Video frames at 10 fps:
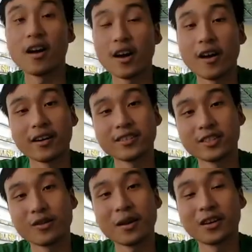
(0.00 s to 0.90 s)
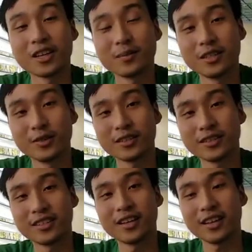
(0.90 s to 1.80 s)
Alright, so what I'm going to be doing
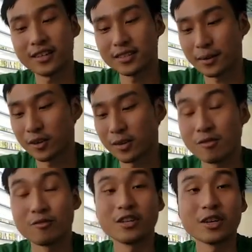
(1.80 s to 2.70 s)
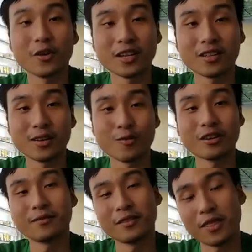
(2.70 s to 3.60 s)
today is I'm going to be recreating one
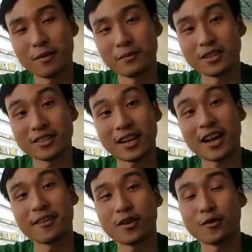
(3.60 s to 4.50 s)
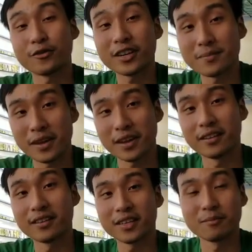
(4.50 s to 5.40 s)
of the thumbnails that I've already
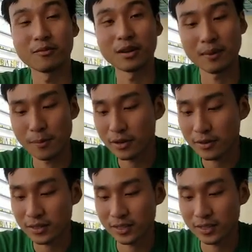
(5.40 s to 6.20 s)
made in one of my previous